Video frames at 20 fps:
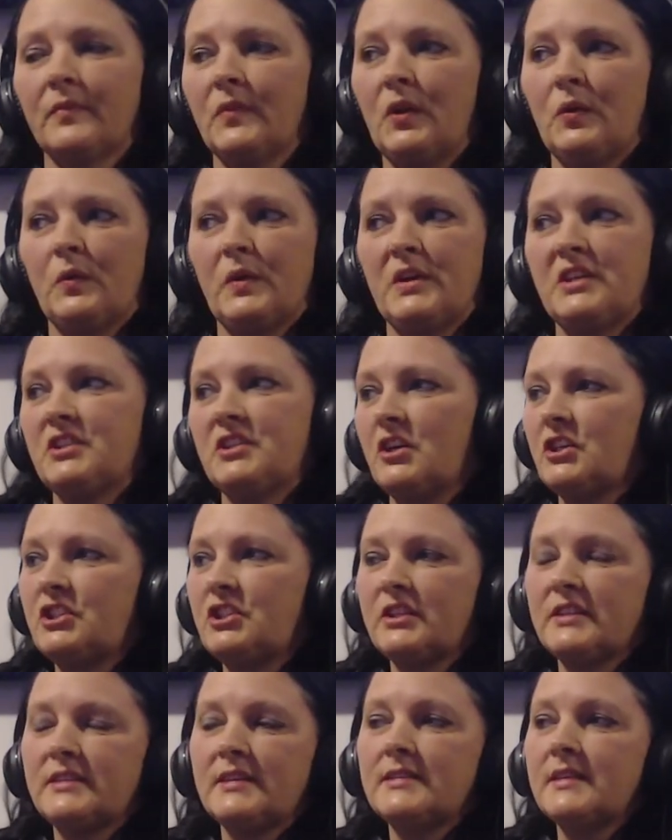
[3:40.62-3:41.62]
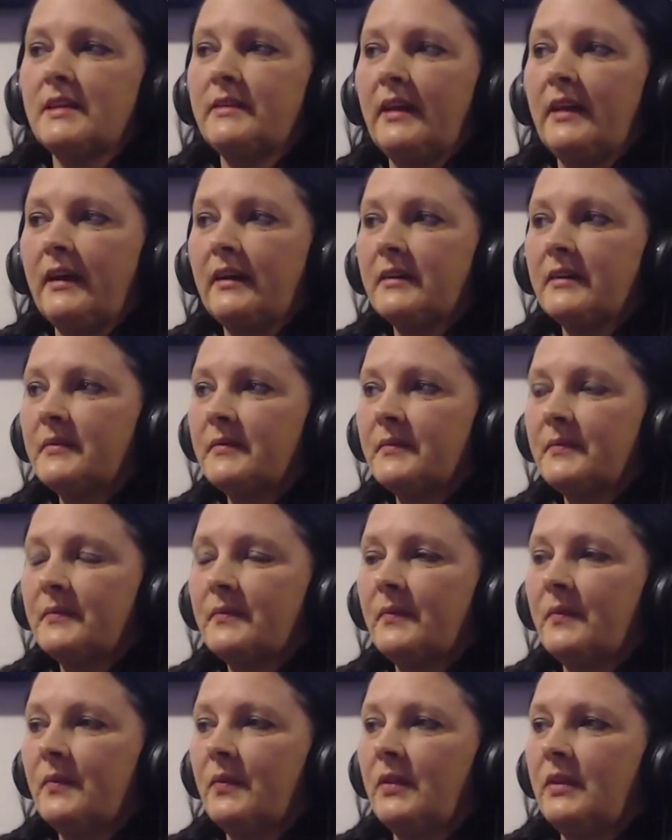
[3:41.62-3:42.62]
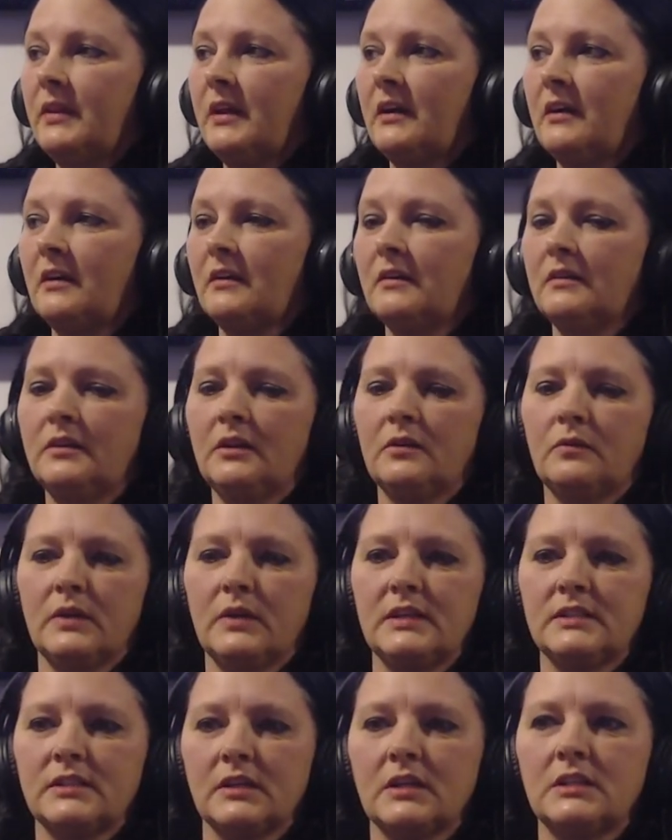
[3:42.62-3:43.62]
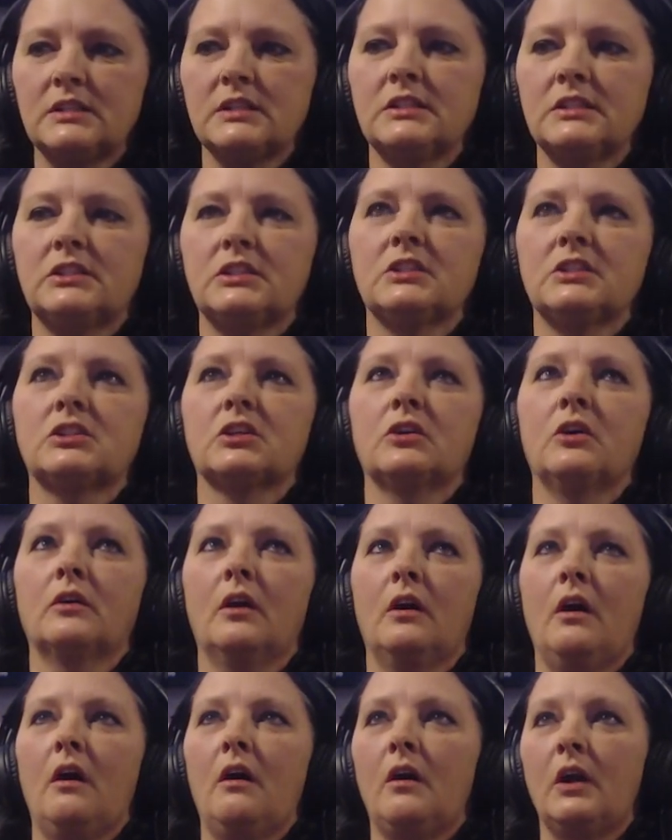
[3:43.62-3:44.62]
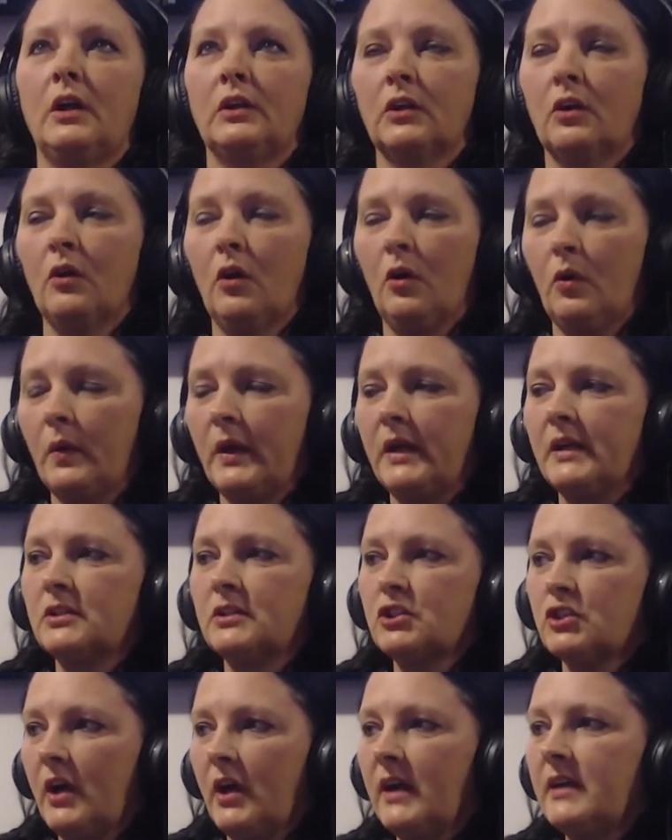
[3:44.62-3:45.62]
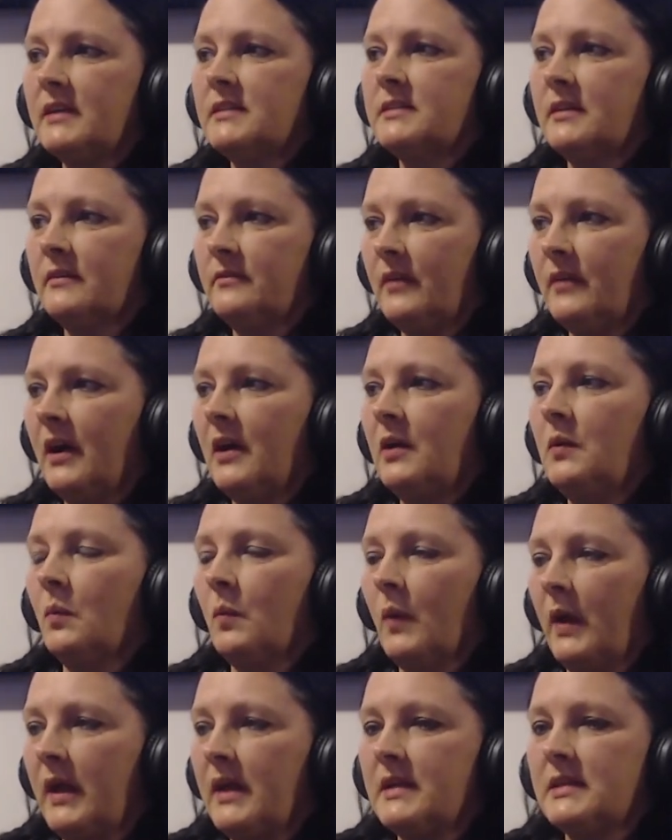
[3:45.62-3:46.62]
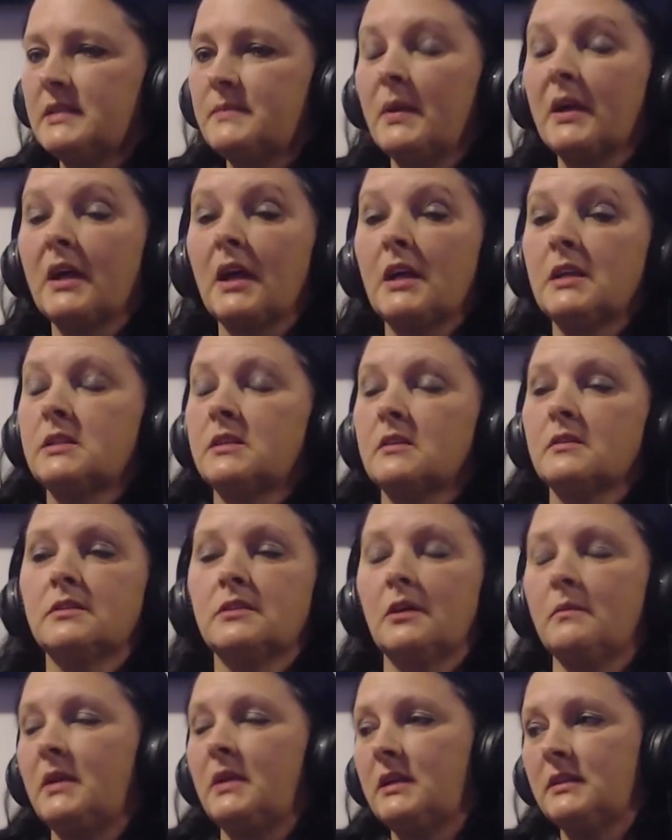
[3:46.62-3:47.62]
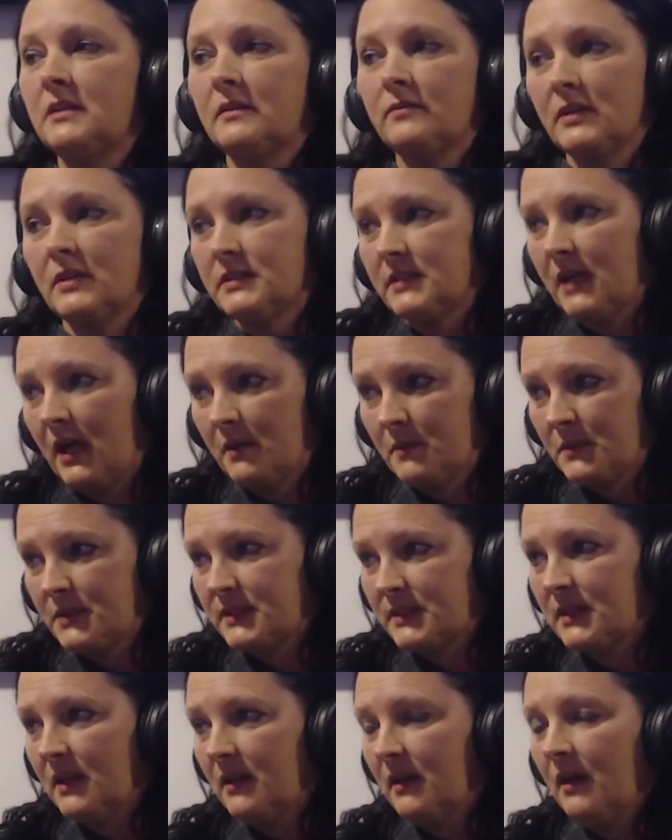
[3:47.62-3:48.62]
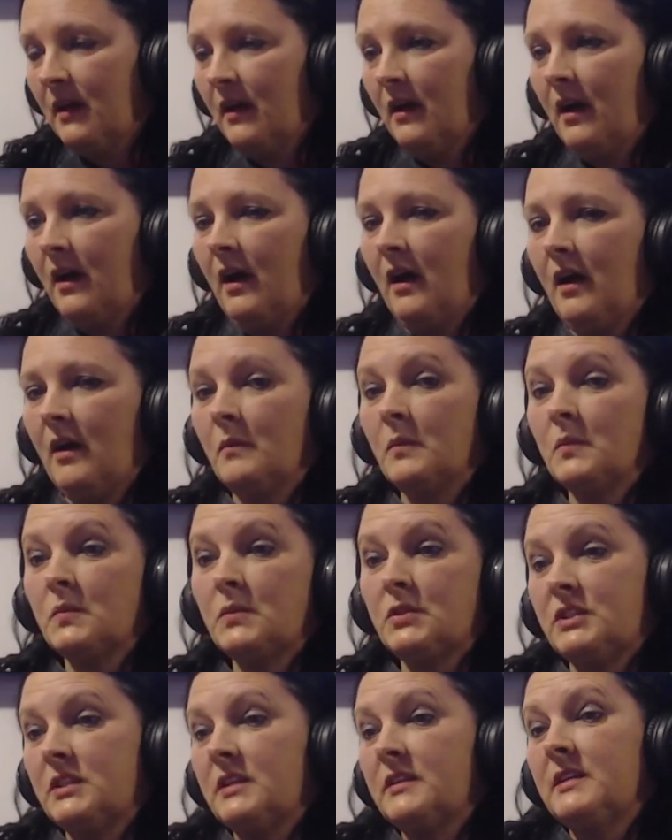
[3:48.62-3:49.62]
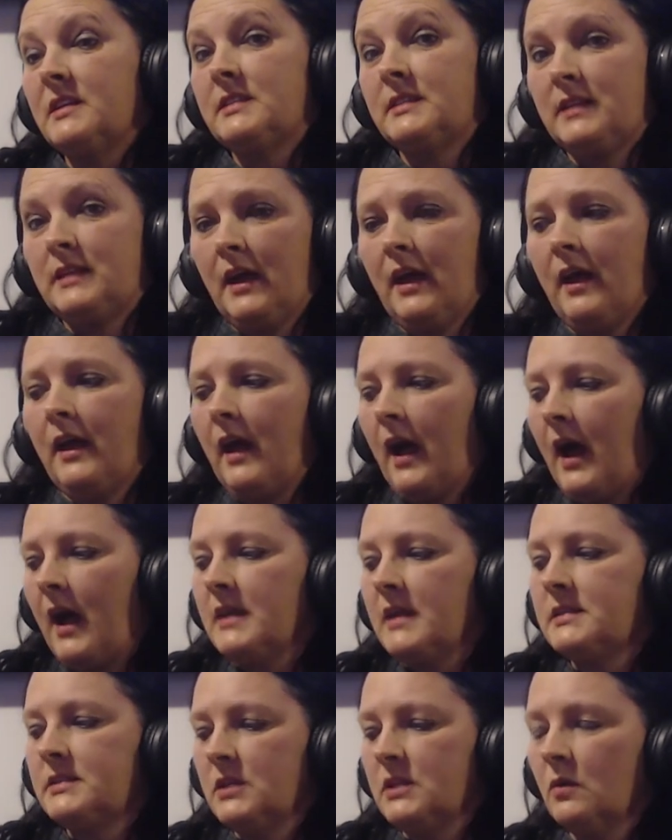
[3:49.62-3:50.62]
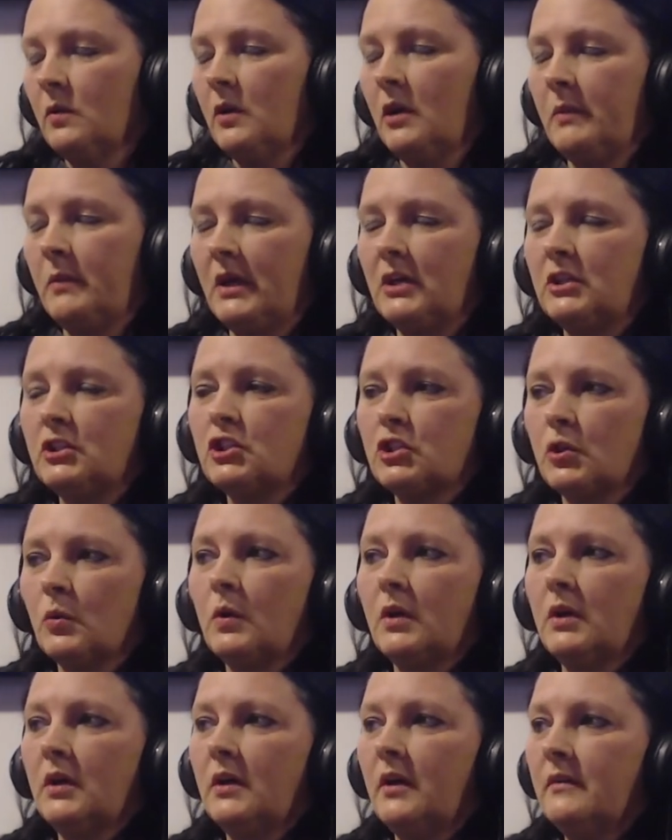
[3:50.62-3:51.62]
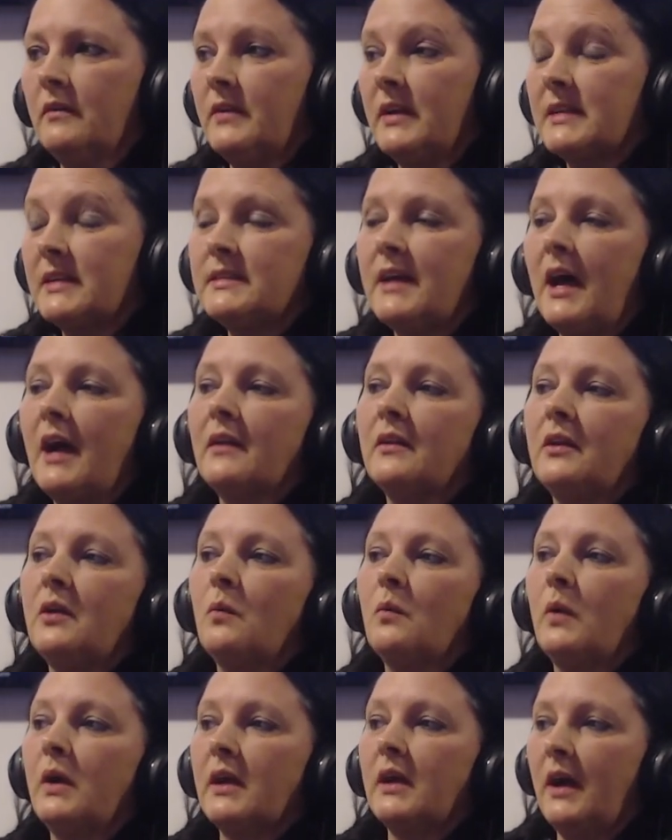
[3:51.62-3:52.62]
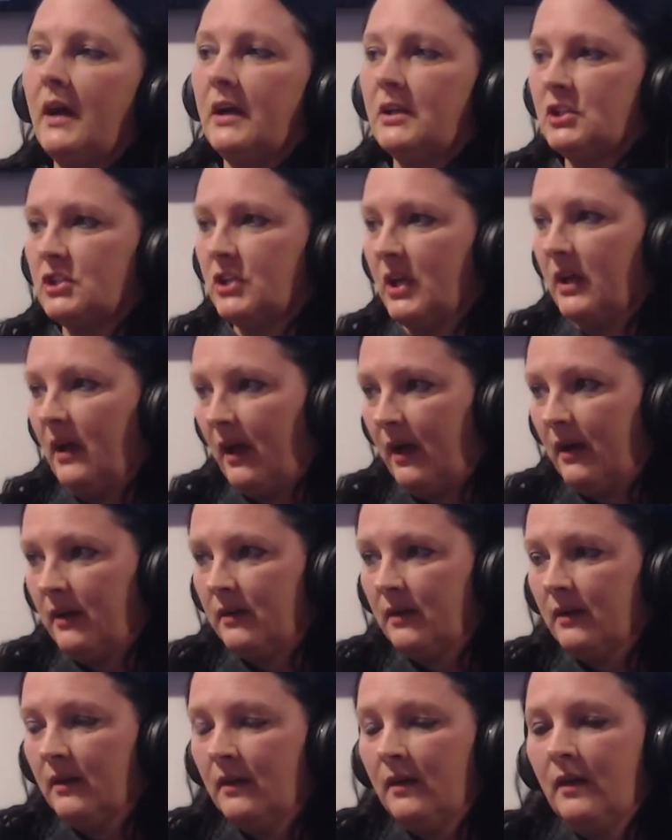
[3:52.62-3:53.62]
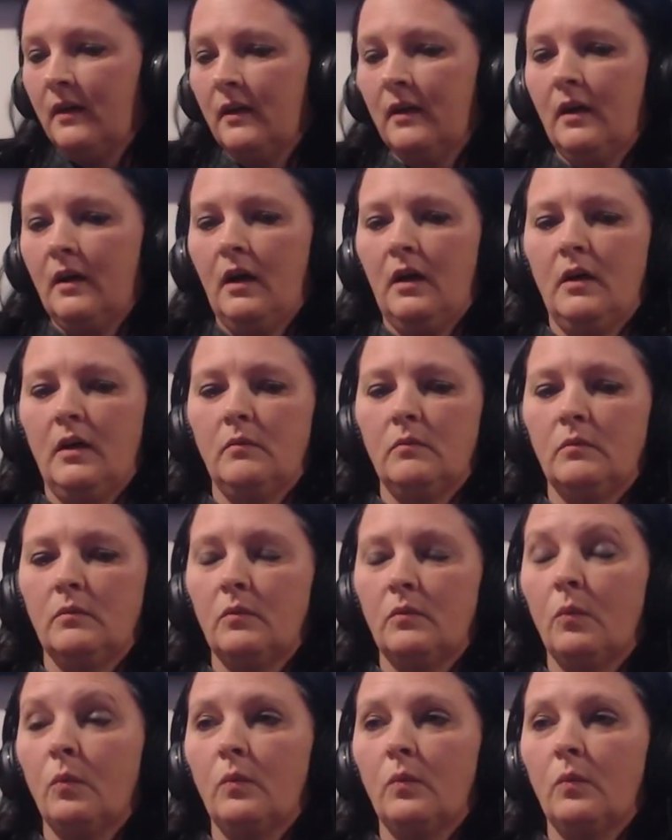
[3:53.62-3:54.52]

The research just isn't there. There, the research is just ongoing, trying to find ways because there's so many different types. Um, to this day, I still am unsure of exactly what kind she had. Um,